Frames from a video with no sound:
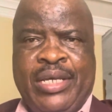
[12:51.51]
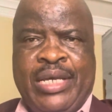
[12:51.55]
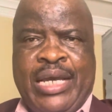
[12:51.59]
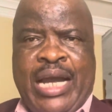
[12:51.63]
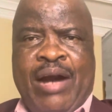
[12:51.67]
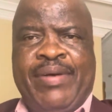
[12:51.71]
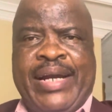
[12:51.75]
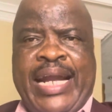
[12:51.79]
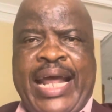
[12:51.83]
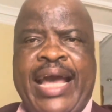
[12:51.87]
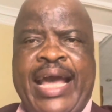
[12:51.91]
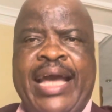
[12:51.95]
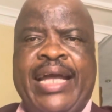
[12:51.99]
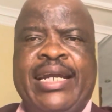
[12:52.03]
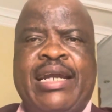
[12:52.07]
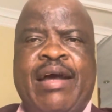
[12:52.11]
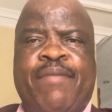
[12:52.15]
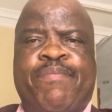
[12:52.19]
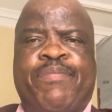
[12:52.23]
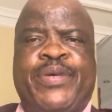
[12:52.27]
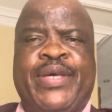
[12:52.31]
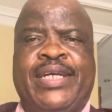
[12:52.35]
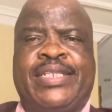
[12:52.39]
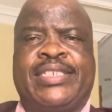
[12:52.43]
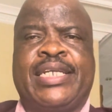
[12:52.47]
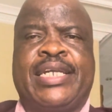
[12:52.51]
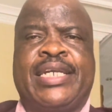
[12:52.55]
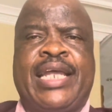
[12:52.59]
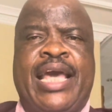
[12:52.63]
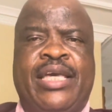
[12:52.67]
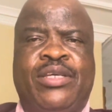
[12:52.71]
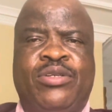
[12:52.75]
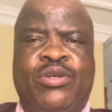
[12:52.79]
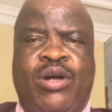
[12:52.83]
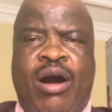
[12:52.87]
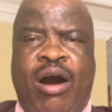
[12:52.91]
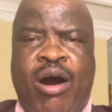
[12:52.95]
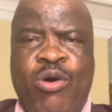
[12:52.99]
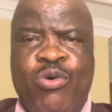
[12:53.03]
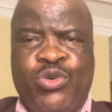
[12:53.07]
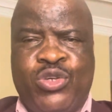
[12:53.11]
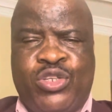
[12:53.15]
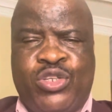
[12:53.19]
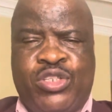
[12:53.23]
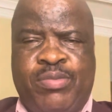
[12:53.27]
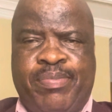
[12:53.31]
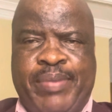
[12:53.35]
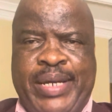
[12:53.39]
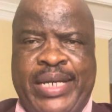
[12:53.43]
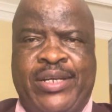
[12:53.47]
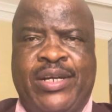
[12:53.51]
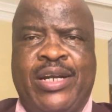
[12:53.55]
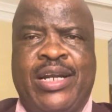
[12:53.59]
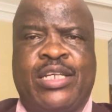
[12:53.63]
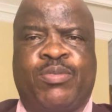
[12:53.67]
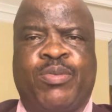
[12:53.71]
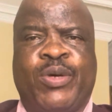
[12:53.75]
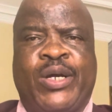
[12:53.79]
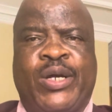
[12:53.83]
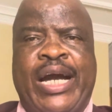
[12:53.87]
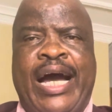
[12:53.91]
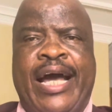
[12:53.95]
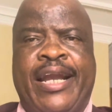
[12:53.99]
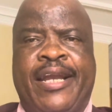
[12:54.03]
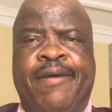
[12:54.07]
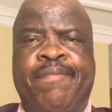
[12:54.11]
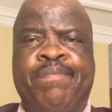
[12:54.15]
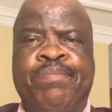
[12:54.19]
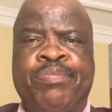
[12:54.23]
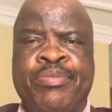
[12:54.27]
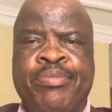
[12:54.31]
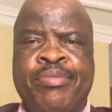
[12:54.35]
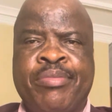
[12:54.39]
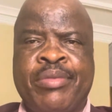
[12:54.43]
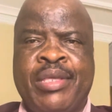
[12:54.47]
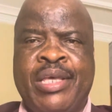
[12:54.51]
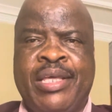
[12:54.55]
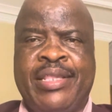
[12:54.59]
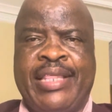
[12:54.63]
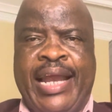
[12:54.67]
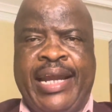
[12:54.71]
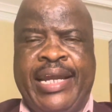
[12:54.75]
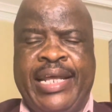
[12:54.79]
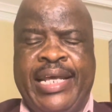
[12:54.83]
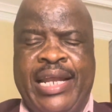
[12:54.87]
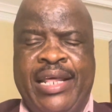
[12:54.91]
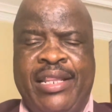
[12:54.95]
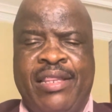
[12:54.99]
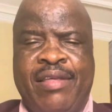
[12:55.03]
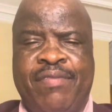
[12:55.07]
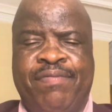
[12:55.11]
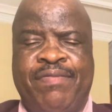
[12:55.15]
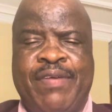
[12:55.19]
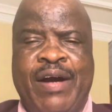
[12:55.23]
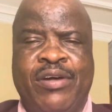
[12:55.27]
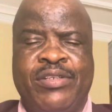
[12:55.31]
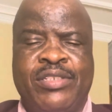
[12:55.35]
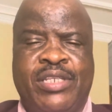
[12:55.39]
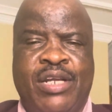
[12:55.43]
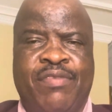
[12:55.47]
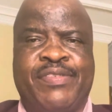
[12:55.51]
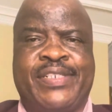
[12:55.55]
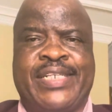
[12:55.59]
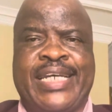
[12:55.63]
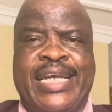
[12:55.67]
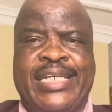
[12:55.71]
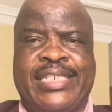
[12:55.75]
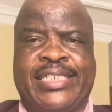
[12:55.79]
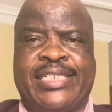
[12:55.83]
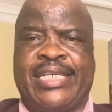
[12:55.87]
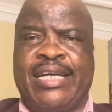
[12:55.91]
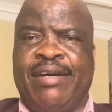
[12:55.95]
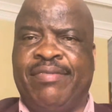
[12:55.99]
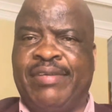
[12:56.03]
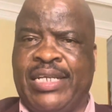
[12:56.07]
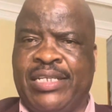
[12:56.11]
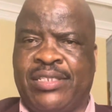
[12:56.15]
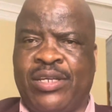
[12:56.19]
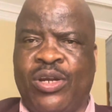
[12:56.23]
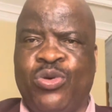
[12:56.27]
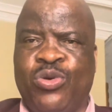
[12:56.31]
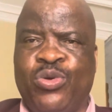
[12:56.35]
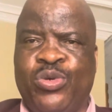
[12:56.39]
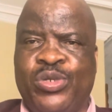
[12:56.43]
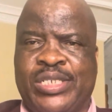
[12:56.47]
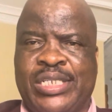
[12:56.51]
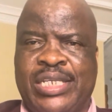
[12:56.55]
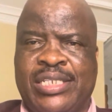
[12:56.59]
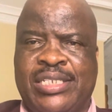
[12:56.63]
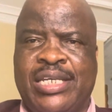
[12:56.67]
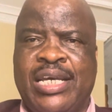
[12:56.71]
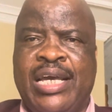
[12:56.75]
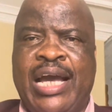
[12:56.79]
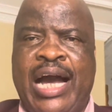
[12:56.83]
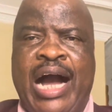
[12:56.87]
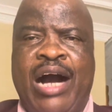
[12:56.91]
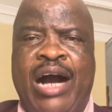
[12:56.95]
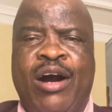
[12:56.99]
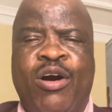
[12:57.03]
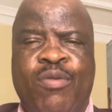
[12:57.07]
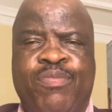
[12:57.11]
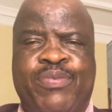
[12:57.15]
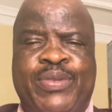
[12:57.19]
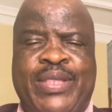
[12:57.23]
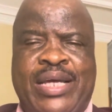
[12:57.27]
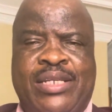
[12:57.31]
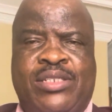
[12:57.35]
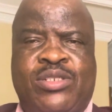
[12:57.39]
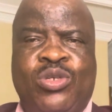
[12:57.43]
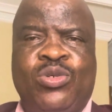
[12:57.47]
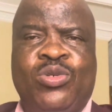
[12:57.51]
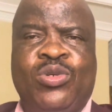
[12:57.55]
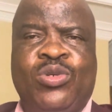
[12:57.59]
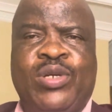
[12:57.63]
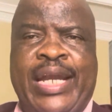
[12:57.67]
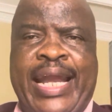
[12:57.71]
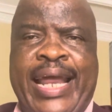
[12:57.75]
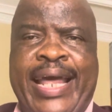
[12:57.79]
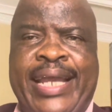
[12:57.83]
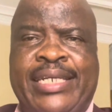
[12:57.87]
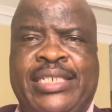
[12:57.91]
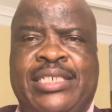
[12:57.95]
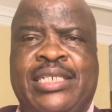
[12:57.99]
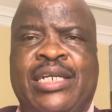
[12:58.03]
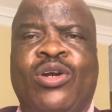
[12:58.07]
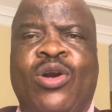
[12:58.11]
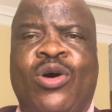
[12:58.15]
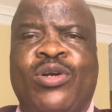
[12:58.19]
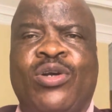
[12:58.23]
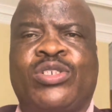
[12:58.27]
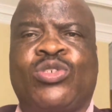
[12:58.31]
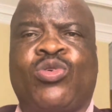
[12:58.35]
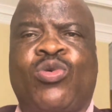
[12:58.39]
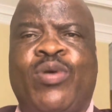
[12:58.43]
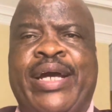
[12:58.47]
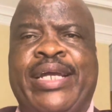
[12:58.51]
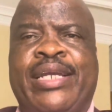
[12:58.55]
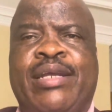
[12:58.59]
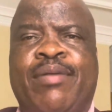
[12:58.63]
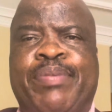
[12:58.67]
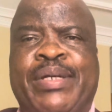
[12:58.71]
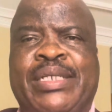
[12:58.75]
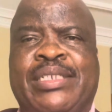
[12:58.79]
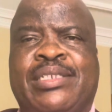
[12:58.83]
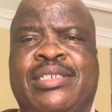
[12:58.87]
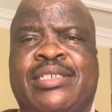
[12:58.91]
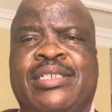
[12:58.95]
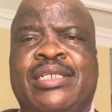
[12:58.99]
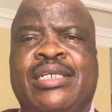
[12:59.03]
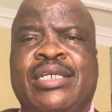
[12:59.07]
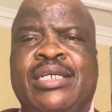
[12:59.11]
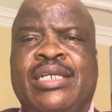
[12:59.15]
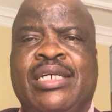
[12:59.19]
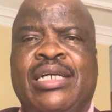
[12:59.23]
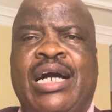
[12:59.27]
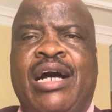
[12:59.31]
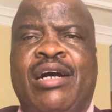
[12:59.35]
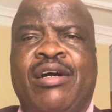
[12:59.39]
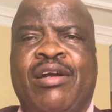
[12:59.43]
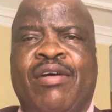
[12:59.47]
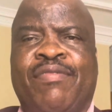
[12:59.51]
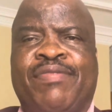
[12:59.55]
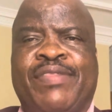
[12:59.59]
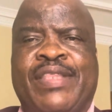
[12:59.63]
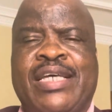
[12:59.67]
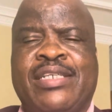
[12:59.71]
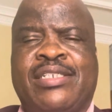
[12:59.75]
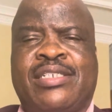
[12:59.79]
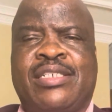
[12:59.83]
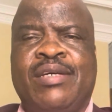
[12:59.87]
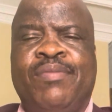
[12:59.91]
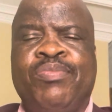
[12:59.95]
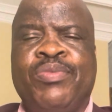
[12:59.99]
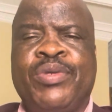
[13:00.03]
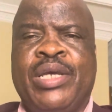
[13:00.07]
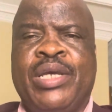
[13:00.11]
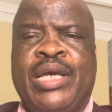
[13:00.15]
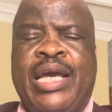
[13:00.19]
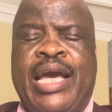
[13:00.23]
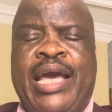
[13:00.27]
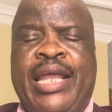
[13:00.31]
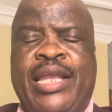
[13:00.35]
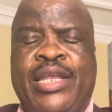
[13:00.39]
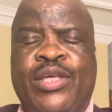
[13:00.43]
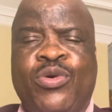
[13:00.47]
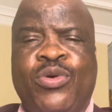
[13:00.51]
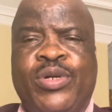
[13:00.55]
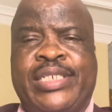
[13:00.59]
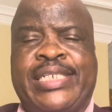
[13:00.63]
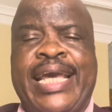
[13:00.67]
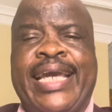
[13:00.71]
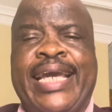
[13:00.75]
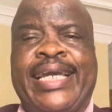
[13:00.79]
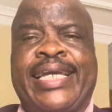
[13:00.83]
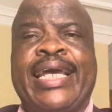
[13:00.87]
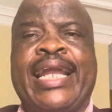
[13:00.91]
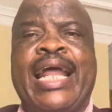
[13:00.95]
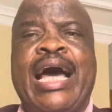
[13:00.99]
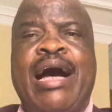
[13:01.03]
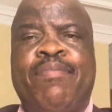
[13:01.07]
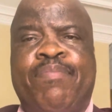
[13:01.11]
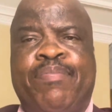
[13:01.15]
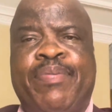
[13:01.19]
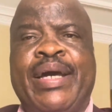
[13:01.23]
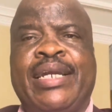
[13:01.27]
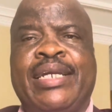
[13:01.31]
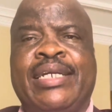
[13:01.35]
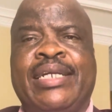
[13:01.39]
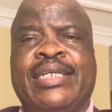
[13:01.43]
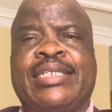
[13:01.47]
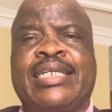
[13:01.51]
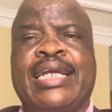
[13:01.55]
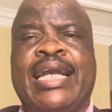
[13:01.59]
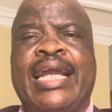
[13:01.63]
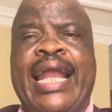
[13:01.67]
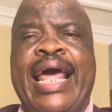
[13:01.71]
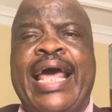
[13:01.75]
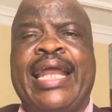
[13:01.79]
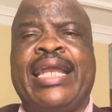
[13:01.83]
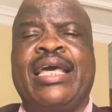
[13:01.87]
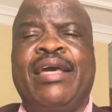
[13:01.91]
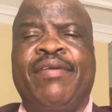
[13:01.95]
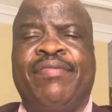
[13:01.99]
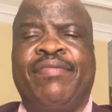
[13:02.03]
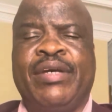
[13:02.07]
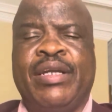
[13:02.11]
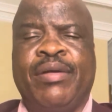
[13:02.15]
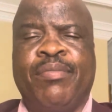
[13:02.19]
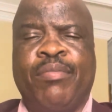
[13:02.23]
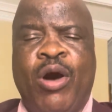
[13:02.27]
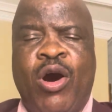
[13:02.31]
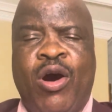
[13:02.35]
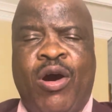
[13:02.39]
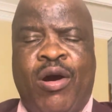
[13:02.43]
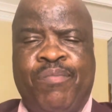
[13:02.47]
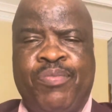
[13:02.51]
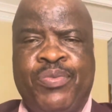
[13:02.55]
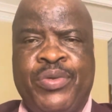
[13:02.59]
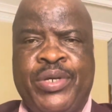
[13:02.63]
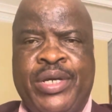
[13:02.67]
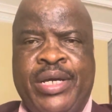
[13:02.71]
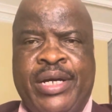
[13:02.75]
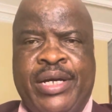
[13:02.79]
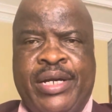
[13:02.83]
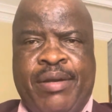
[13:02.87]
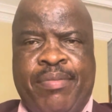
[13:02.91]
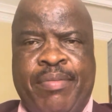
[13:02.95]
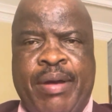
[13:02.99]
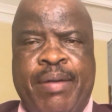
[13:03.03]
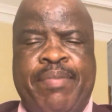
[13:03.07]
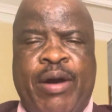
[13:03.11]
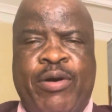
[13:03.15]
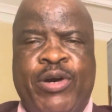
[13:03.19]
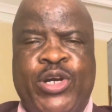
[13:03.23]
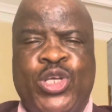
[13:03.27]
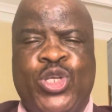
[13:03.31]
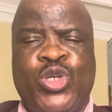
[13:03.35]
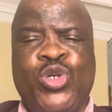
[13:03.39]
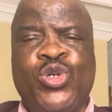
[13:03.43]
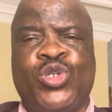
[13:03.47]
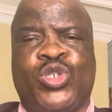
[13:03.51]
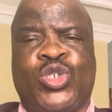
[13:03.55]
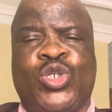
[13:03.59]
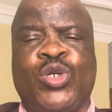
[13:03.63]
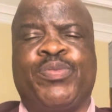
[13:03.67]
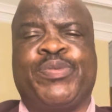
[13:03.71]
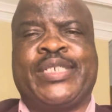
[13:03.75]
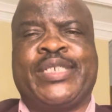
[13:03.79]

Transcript: I want to end up here today, your host, Micornus Phokane, the leader and the founder of Church Governance Solutions. I hope that you learned quite a bit out of this, and you will take it up and learn even more. Remember our YouTube